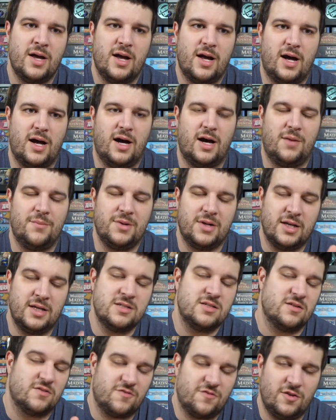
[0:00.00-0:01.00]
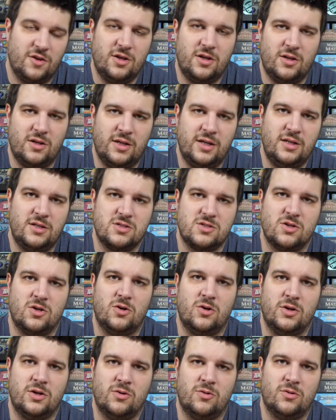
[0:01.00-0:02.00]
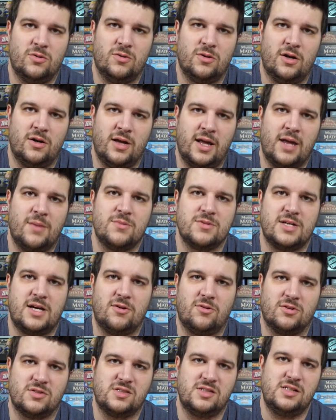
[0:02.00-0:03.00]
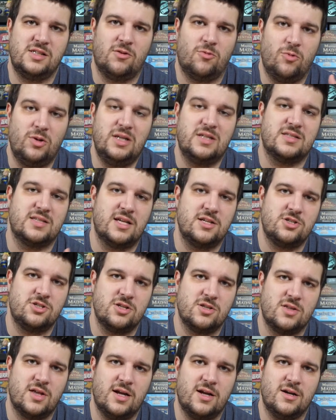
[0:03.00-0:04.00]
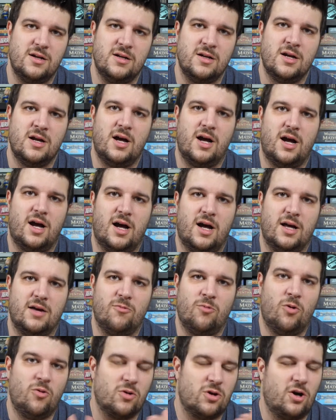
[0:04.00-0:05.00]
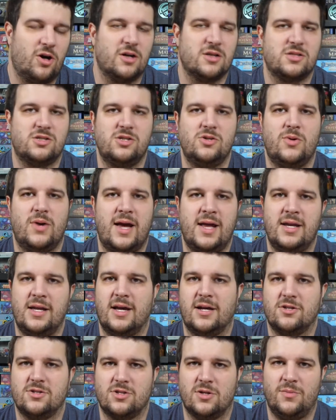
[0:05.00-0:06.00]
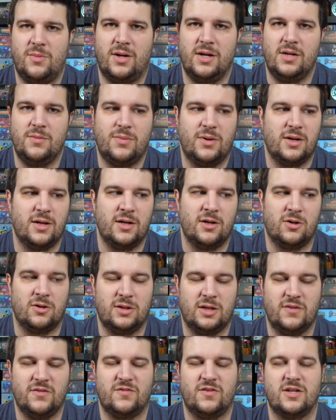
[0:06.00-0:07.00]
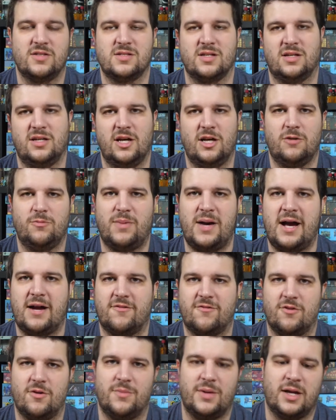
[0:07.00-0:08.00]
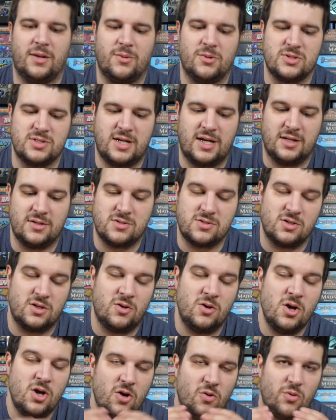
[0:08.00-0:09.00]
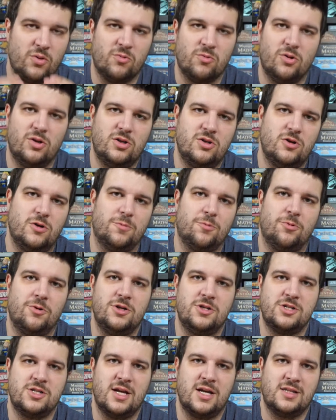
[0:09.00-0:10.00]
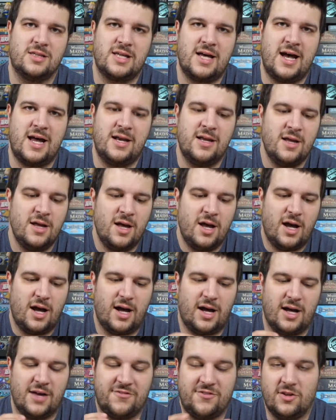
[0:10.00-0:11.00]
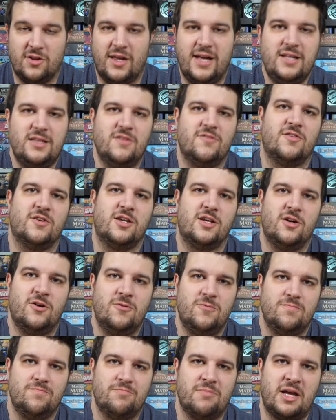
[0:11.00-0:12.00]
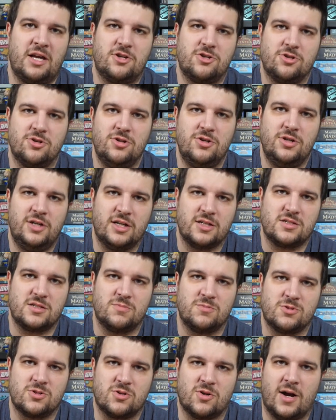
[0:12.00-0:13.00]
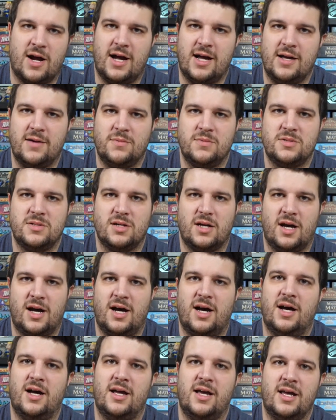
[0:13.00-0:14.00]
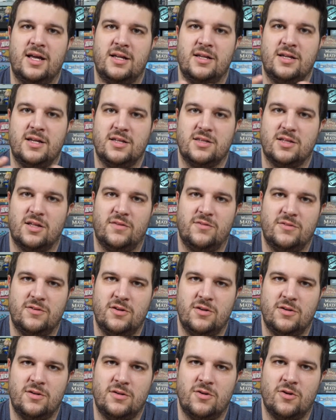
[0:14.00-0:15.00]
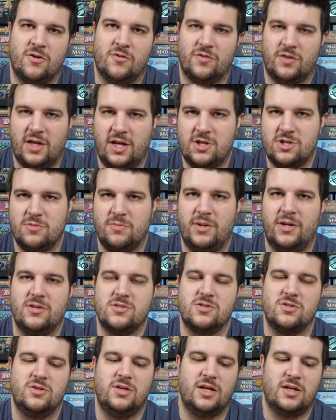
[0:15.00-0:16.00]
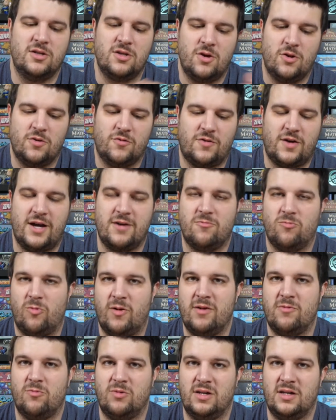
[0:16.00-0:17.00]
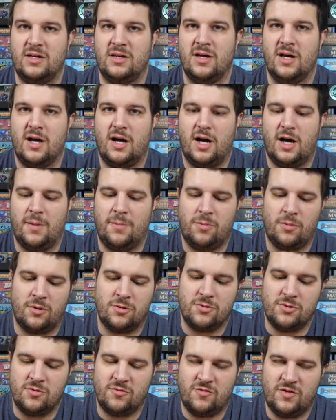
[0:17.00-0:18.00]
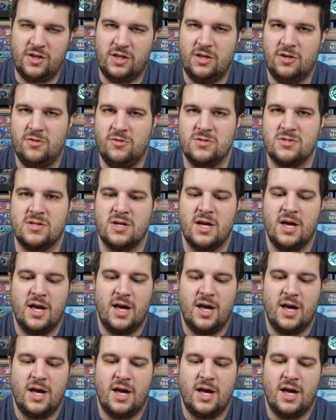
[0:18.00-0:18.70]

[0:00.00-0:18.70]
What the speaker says: It is an affiliate link, so Amazon will see that we sent you there. It won't cost you any extra money, but it'll give us a kickback from Amazon. So we really do appreciate that. If you like the video, make sure you get subscribed and hit the notification bell so you get notified when we upload new videos.